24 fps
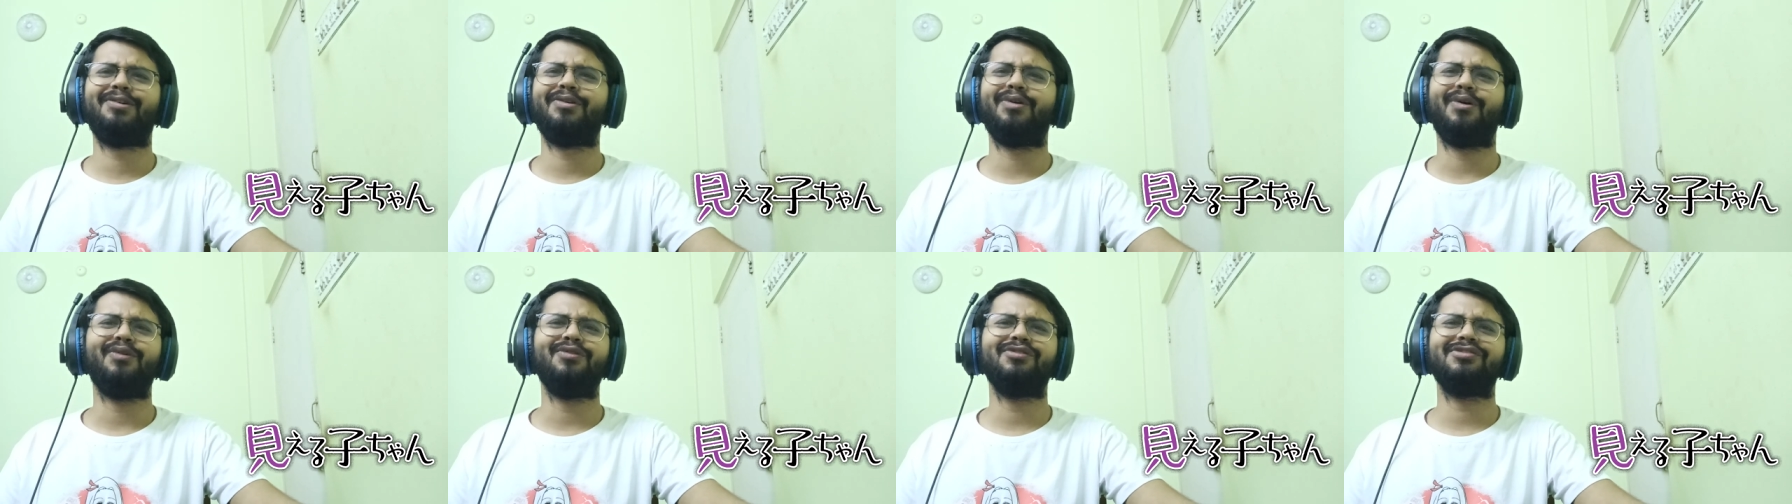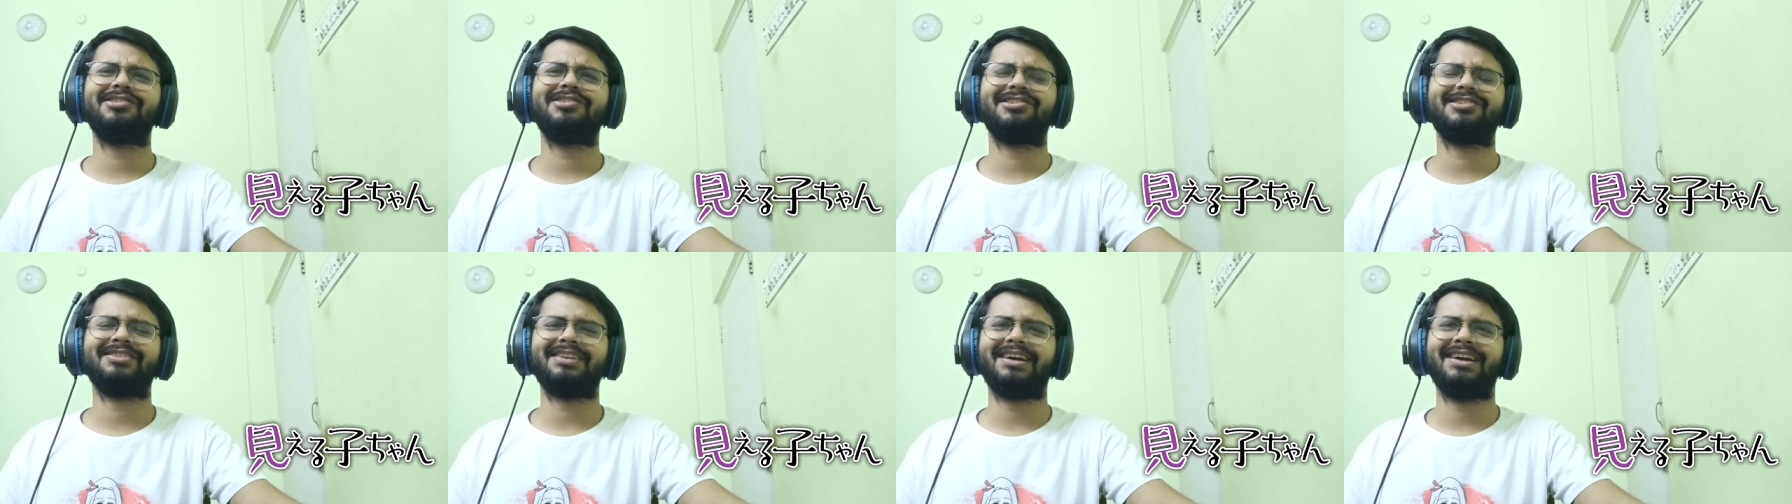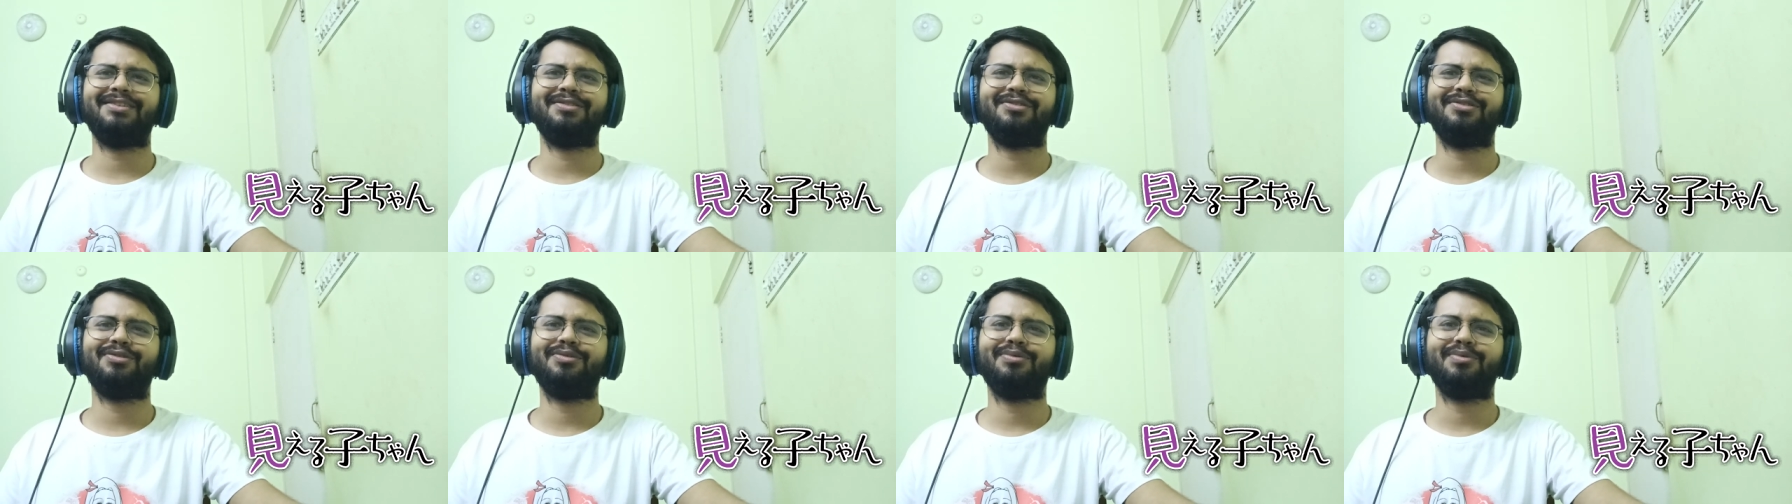ghost,
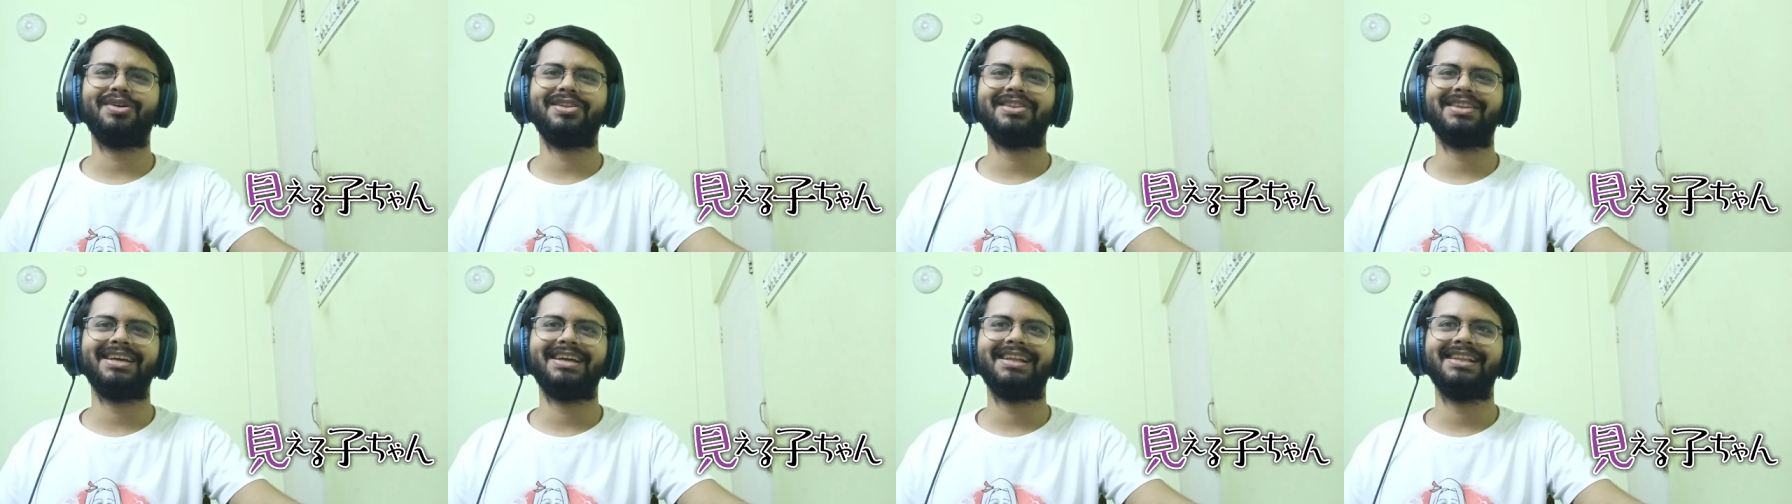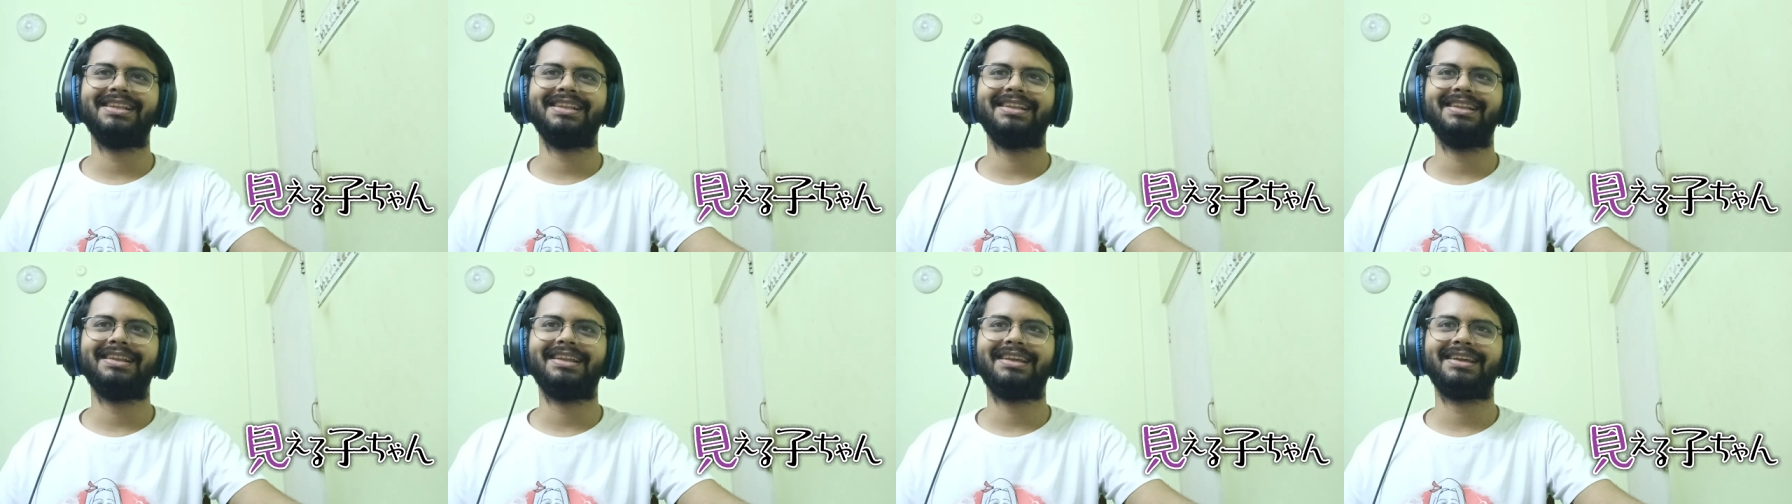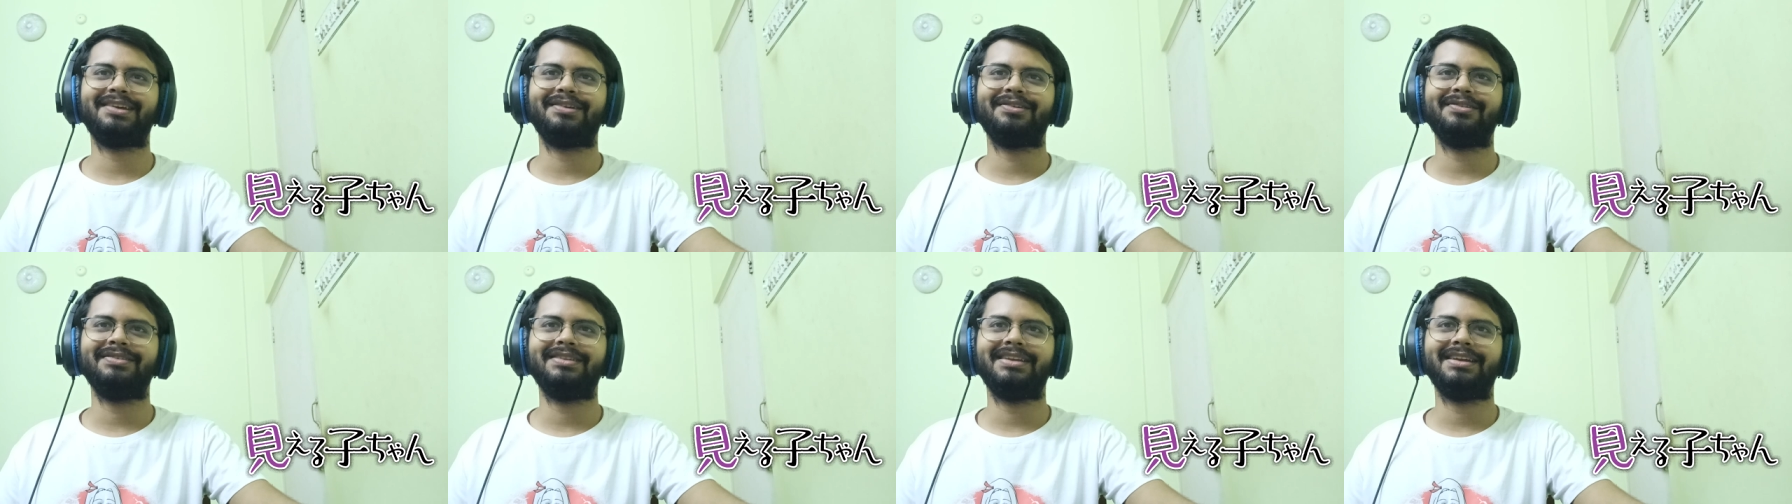I don't know what the hell,
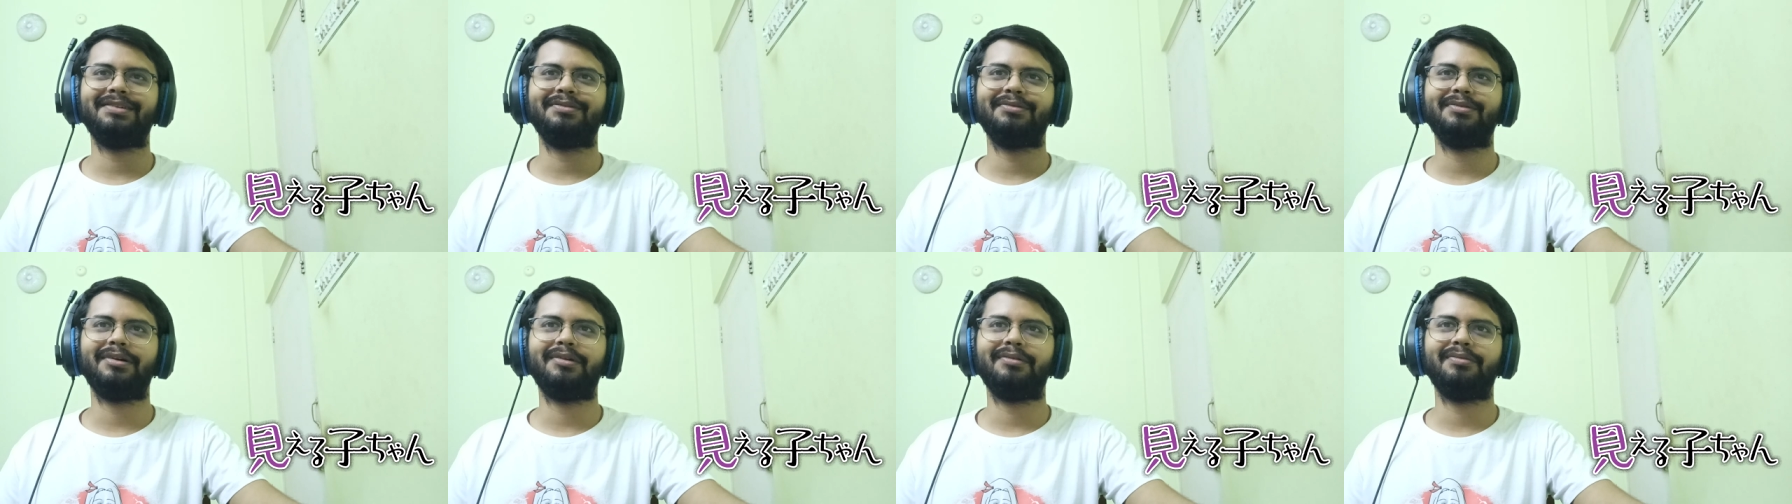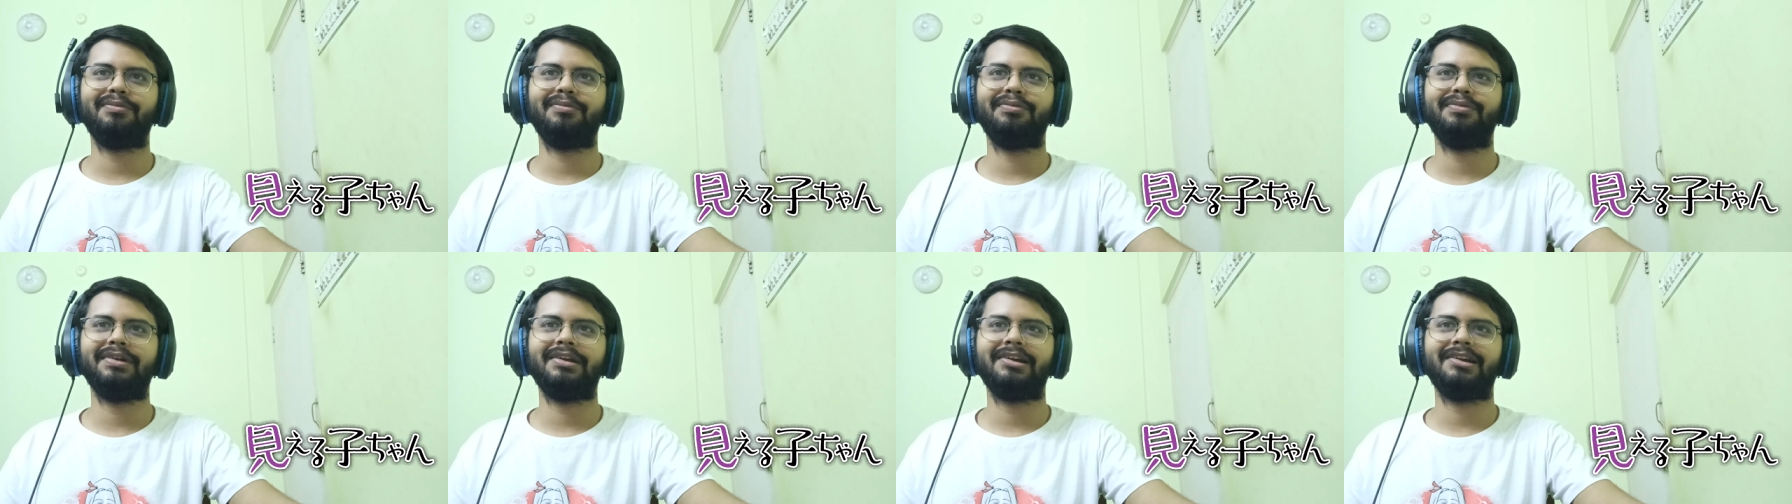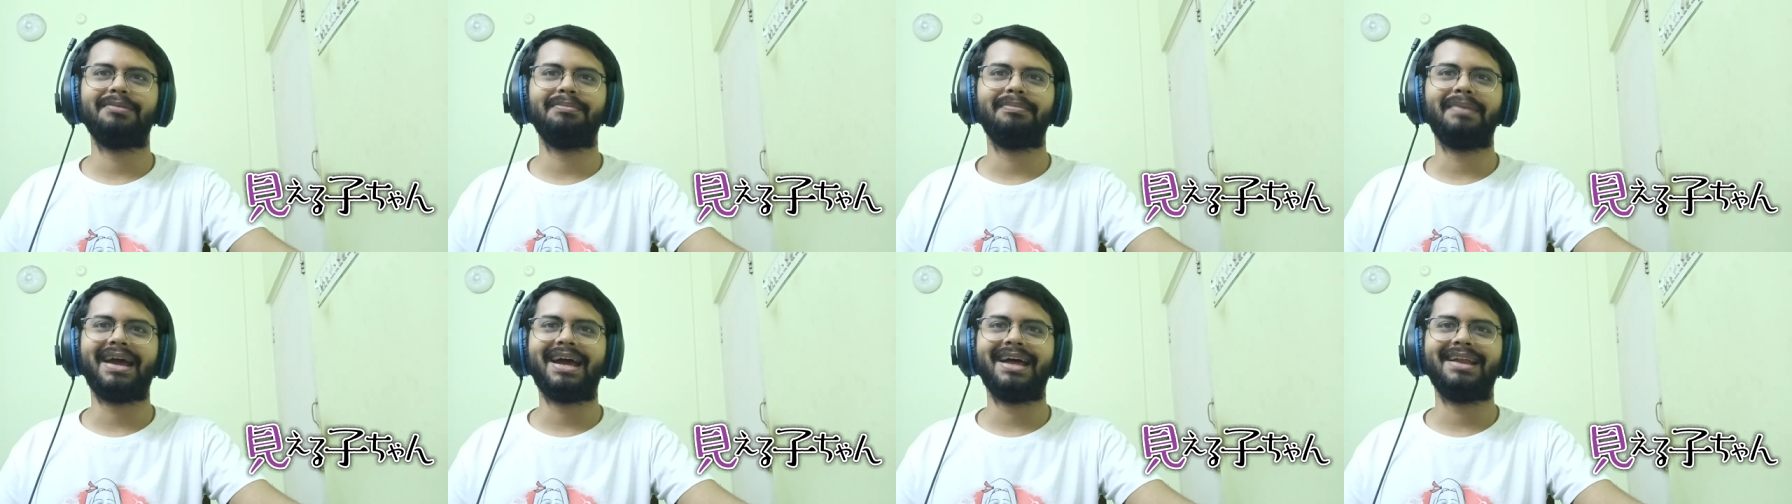like, you know, the
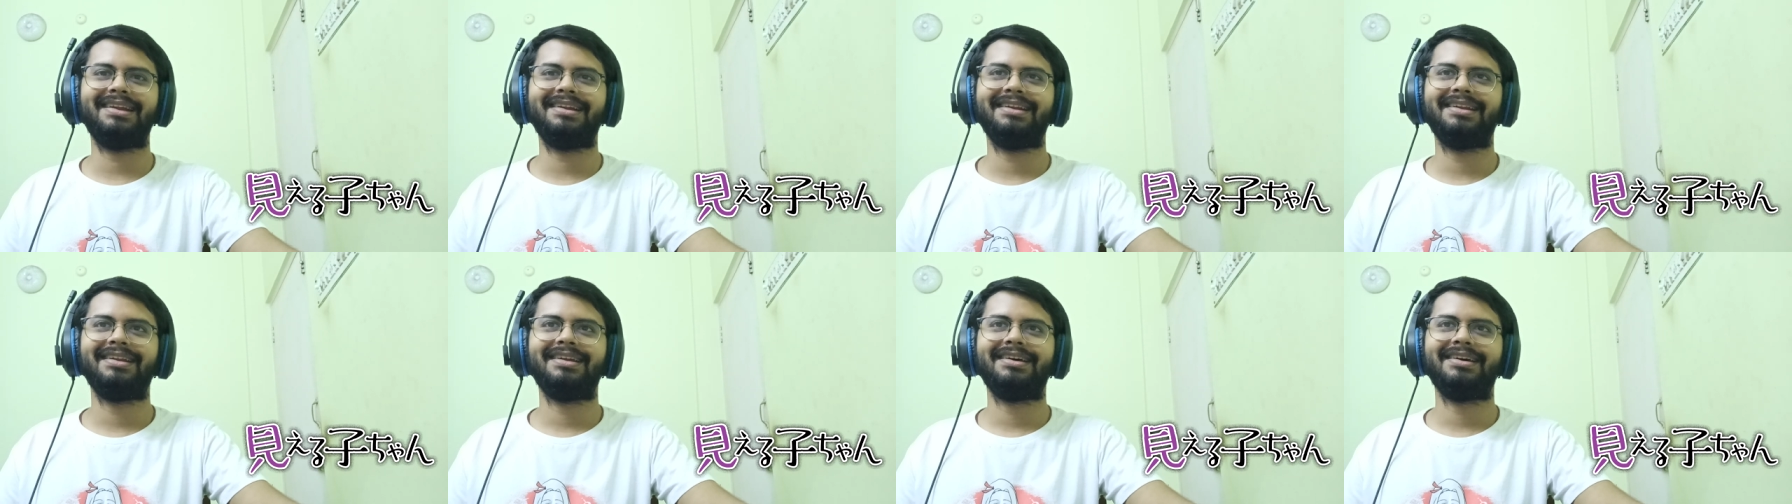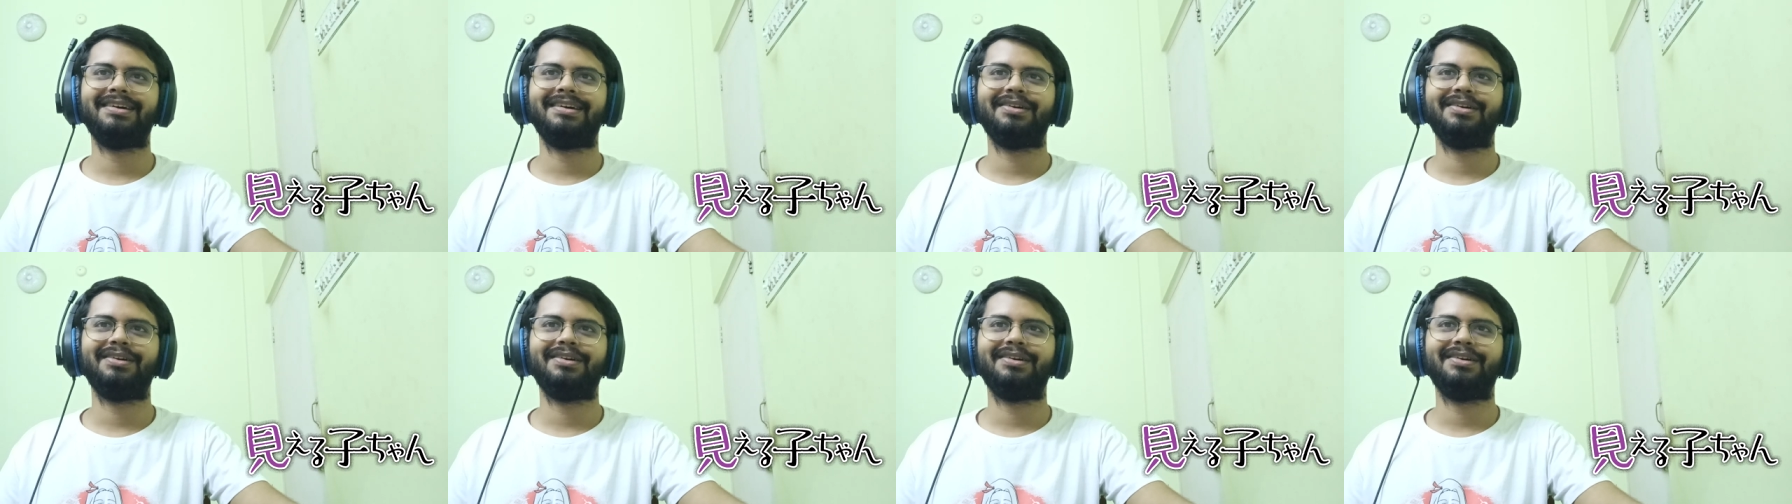weird man